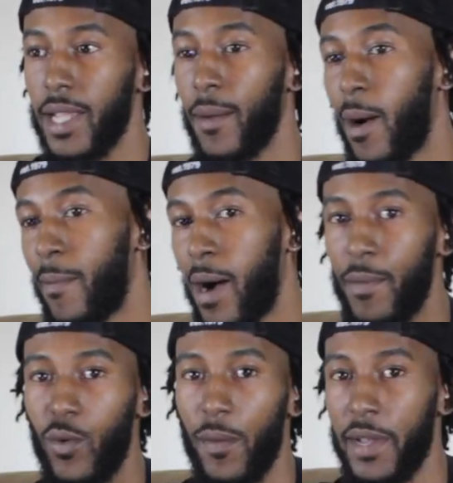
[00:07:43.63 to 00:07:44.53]
and my
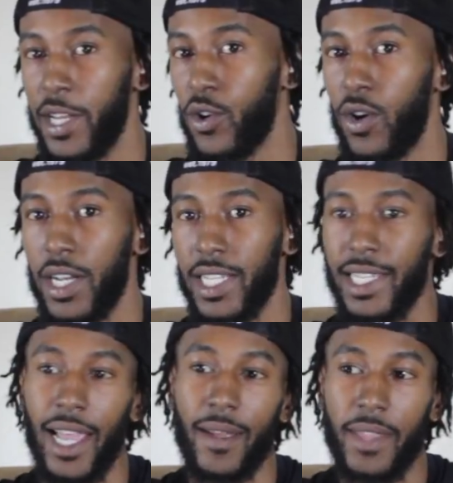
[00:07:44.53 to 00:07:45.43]
mama would be doing the
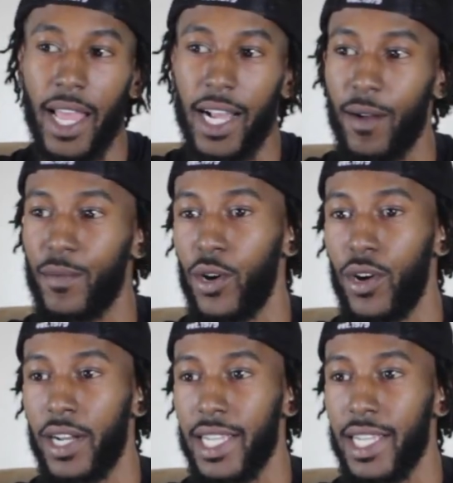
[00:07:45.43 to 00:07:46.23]
same thing I'm doing,